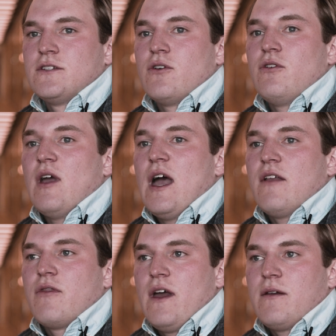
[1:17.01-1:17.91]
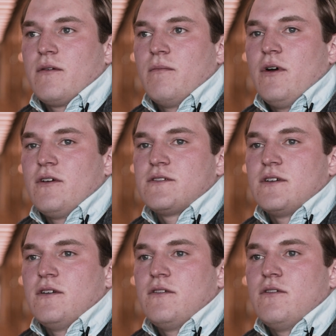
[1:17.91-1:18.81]
So you add that
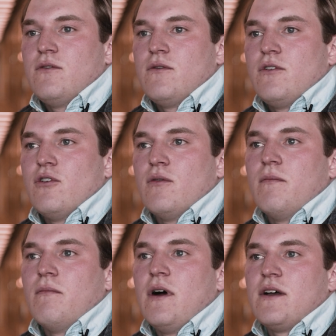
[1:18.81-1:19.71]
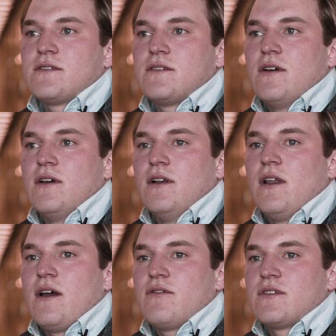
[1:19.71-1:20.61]
master to your master
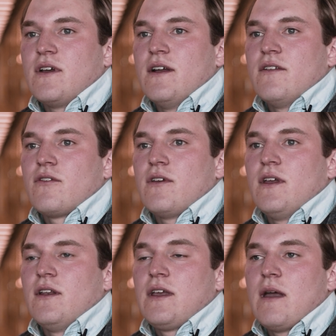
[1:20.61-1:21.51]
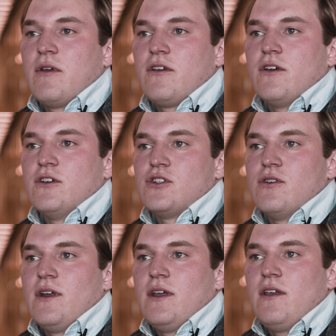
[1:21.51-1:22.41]
in life science in chemical
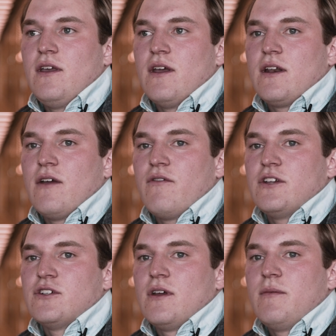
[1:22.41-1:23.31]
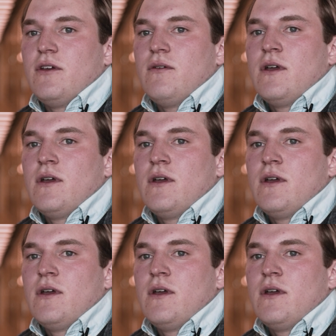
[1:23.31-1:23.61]
engineering here at FHNW.